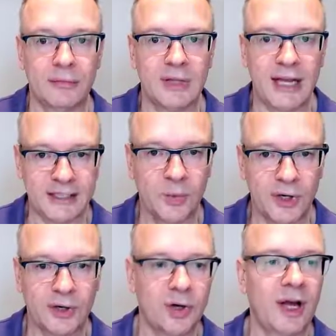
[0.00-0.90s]
That's where
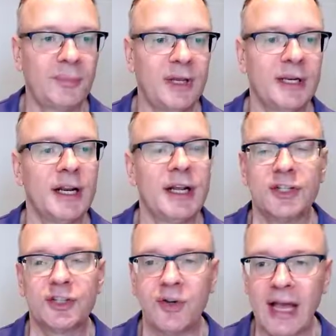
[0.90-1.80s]
it copied it.
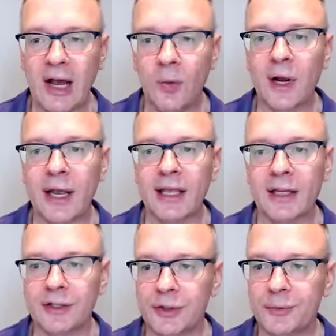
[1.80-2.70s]
So now what I
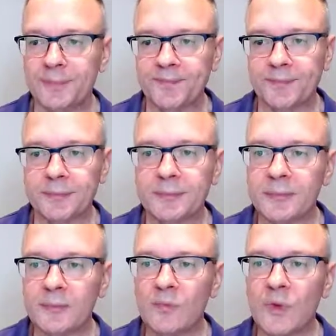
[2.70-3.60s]
can do
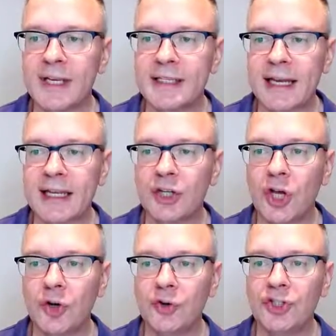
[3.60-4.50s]
is I can
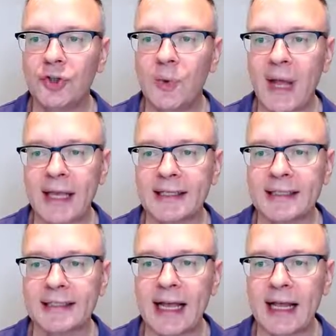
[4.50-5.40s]
go to a
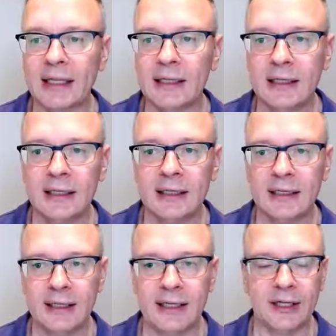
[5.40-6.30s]
cell
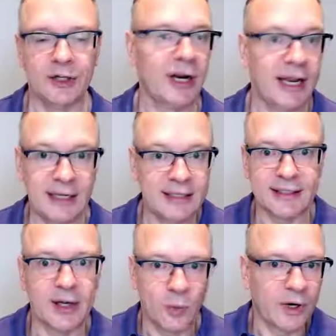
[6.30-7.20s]
here, any
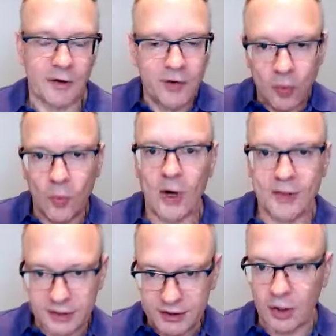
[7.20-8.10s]
cell wherever you want
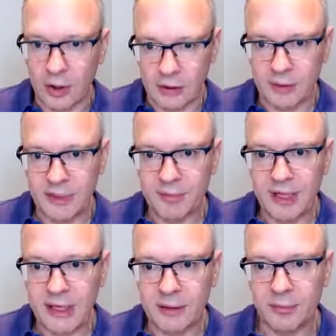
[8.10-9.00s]
this column to be
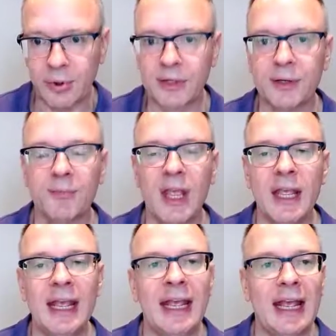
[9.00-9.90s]
input.
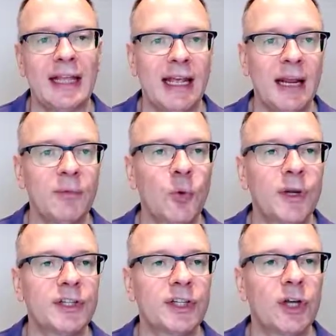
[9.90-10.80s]
And then I'm
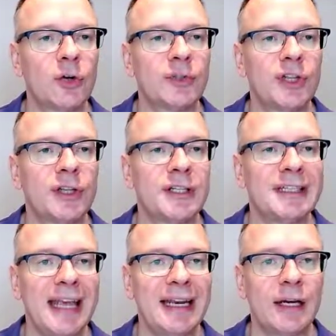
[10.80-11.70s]
going to go to the
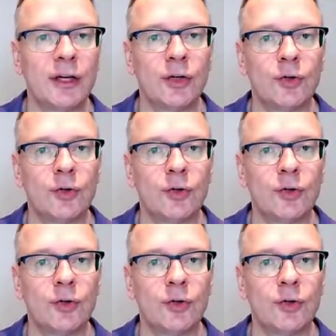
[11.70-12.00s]
data